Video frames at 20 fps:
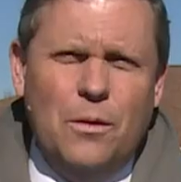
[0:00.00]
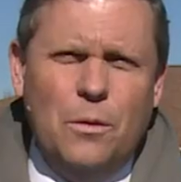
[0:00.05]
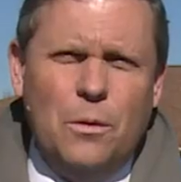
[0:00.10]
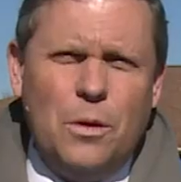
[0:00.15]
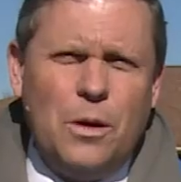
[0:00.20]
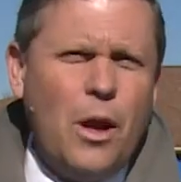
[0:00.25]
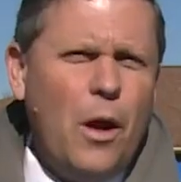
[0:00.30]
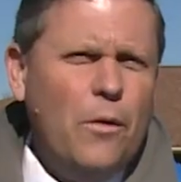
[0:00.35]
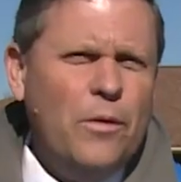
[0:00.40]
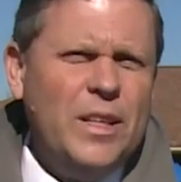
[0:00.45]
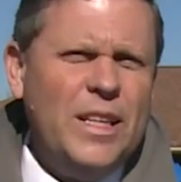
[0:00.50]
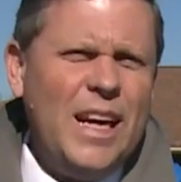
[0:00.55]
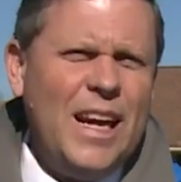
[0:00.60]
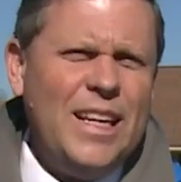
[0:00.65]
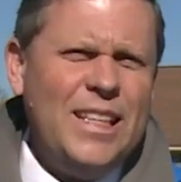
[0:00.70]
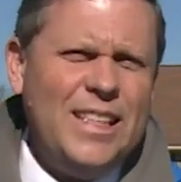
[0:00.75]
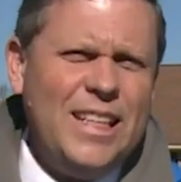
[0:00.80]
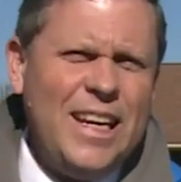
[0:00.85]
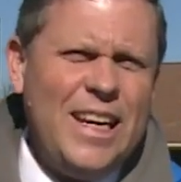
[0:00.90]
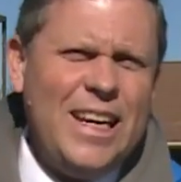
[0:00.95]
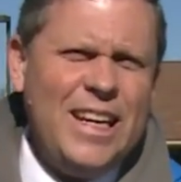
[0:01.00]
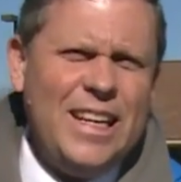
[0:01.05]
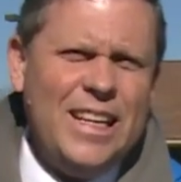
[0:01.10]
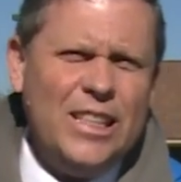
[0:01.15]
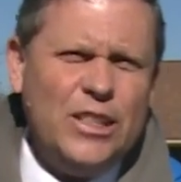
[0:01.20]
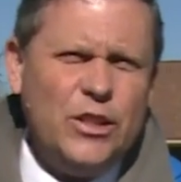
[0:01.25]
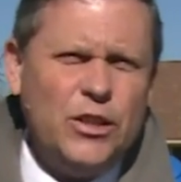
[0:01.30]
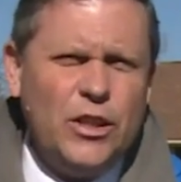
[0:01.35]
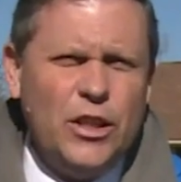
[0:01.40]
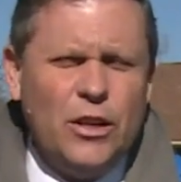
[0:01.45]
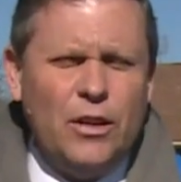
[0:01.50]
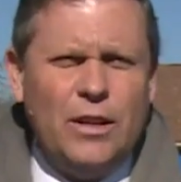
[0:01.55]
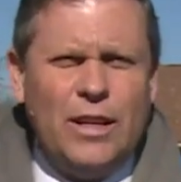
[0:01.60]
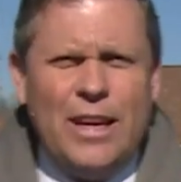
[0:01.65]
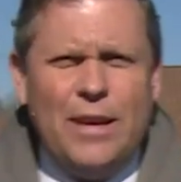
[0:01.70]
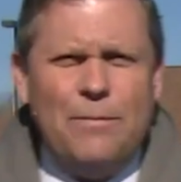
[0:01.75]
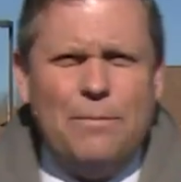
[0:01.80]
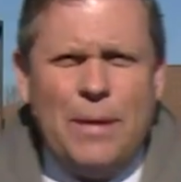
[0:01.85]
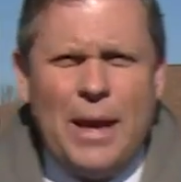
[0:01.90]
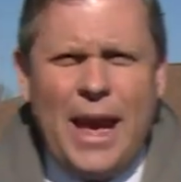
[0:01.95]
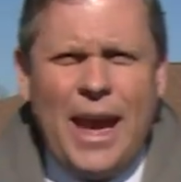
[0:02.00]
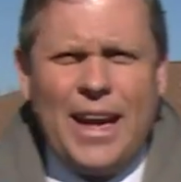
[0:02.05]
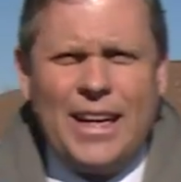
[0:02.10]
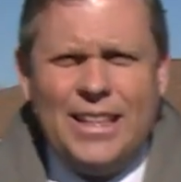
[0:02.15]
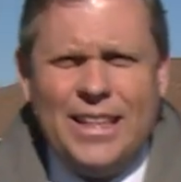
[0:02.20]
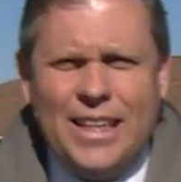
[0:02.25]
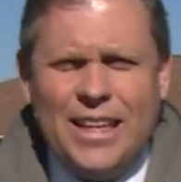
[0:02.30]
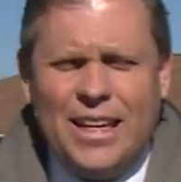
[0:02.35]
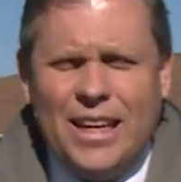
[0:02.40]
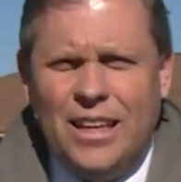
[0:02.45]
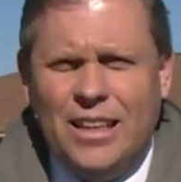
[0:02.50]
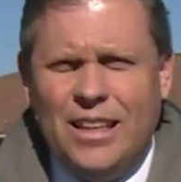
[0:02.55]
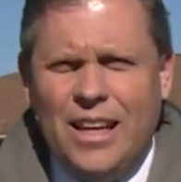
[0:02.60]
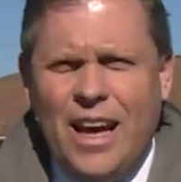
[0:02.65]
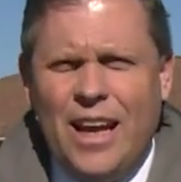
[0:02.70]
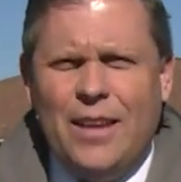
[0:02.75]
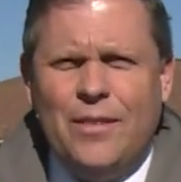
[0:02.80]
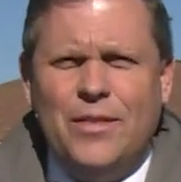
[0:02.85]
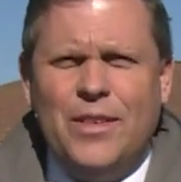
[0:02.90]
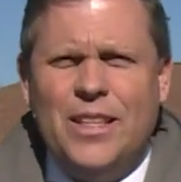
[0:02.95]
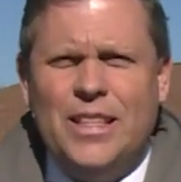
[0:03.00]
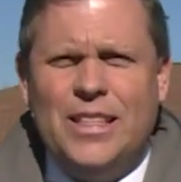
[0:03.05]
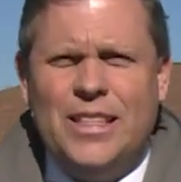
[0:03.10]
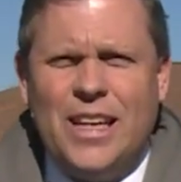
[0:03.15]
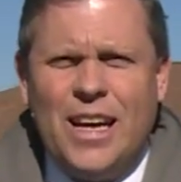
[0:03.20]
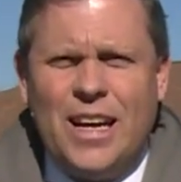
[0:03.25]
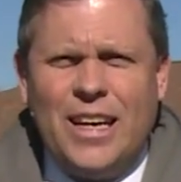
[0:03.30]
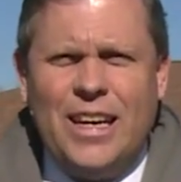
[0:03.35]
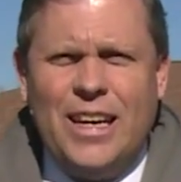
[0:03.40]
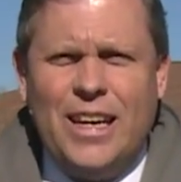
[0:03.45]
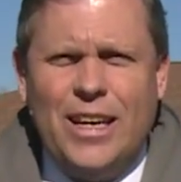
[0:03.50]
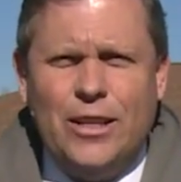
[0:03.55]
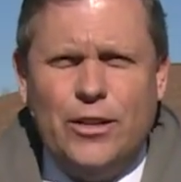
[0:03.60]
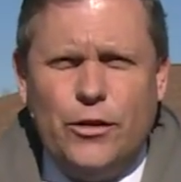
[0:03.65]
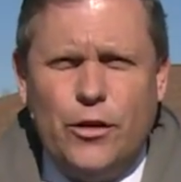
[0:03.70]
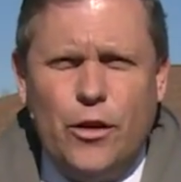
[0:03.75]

Well, COVID-19 is still impacting a lot of Kentuckians.